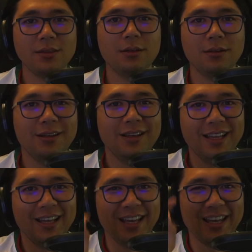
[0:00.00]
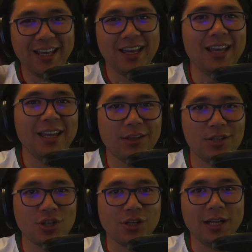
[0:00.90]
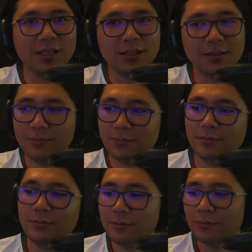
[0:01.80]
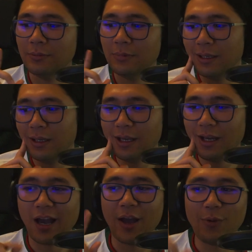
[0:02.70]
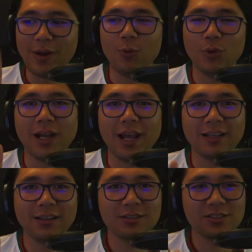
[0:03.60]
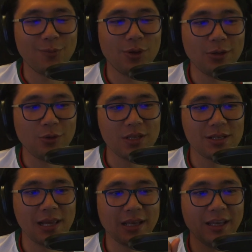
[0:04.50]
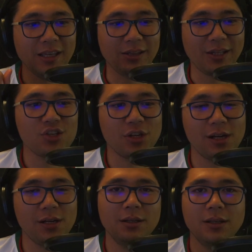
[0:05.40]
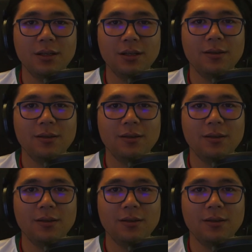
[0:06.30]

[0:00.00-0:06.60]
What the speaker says: And intentionality. I really would like someone who is like intentional